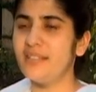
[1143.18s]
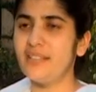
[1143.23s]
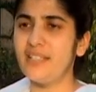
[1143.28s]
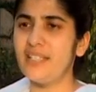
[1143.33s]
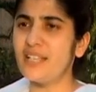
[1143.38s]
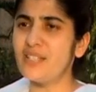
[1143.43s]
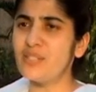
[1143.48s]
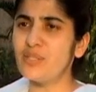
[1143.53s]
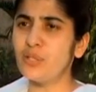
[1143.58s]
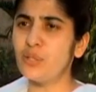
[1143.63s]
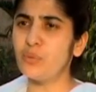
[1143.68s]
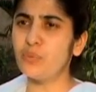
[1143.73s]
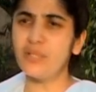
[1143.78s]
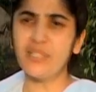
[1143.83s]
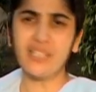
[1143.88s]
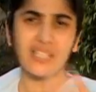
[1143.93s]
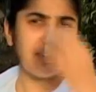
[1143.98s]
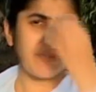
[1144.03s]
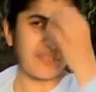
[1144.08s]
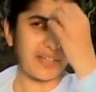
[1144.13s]
Doesn't
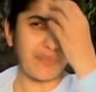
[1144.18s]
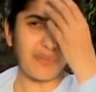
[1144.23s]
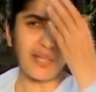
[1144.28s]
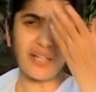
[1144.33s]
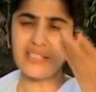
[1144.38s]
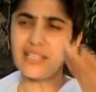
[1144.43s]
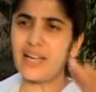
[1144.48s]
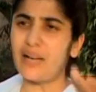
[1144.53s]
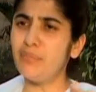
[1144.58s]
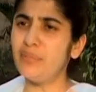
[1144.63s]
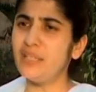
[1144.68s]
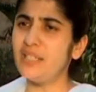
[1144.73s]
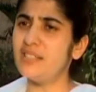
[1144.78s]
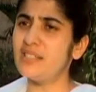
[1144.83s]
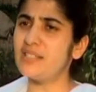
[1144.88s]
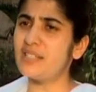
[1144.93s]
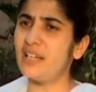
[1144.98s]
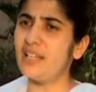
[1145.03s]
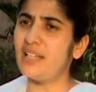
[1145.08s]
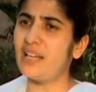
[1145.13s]
work. If I'm not happy
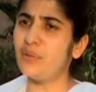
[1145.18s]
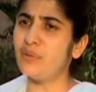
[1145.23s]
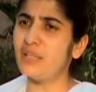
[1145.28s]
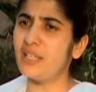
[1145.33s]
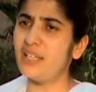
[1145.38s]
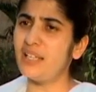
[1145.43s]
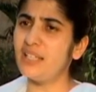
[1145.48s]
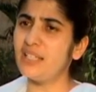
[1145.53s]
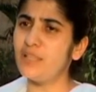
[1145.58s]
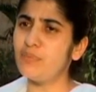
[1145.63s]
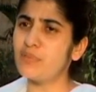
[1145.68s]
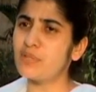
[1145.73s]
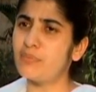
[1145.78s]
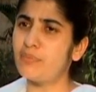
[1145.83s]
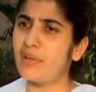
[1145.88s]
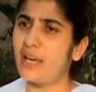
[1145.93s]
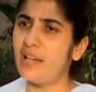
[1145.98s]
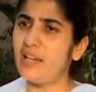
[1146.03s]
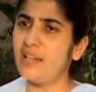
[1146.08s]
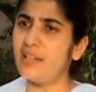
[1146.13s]
inside, how can I keep
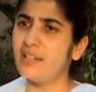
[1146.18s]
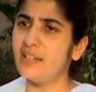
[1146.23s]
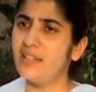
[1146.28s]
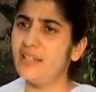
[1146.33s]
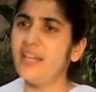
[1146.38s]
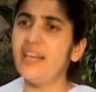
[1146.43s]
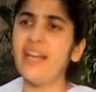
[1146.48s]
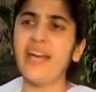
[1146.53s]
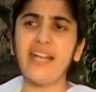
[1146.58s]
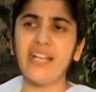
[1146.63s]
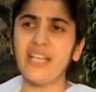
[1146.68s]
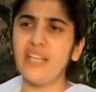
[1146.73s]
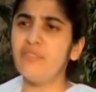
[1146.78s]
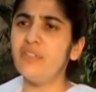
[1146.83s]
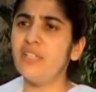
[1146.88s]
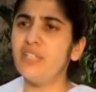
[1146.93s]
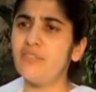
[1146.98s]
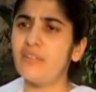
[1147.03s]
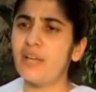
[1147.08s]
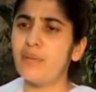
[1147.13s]
smiling? And even
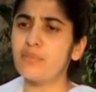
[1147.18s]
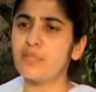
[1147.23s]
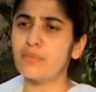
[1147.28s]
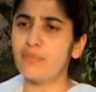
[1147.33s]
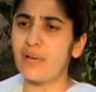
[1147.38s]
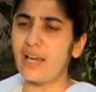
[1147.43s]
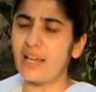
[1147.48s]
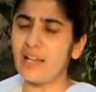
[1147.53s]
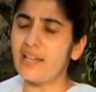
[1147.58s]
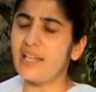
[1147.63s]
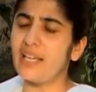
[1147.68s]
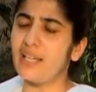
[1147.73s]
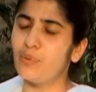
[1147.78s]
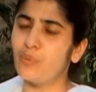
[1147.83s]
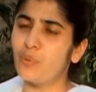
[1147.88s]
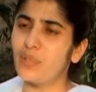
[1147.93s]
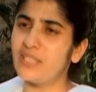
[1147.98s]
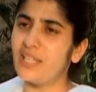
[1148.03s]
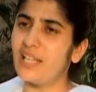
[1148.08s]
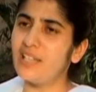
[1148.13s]
if I'm smiling,
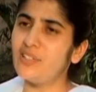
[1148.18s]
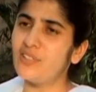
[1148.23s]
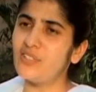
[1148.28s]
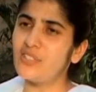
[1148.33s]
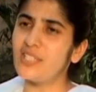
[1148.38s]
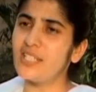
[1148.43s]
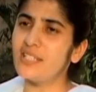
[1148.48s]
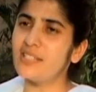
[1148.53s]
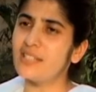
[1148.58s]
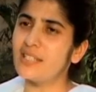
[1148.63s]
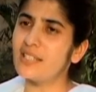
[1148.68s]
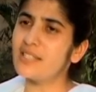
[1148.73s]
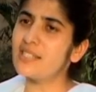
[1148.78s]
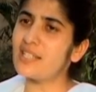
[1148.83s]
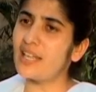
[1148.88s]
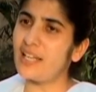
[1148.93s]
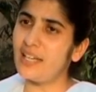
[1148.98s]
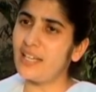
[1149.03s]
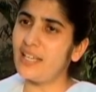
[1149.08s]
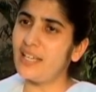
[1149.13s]
what energy is it
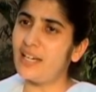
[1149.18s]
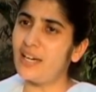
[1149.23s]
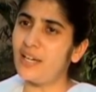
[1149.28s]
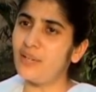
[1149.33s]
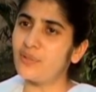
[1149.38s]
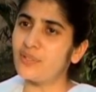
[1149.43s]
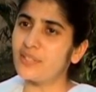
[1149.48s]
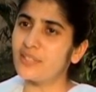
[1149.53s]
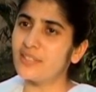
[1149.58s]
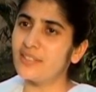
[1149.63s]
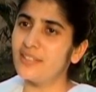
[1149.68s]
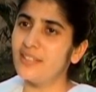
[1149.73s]
sending out?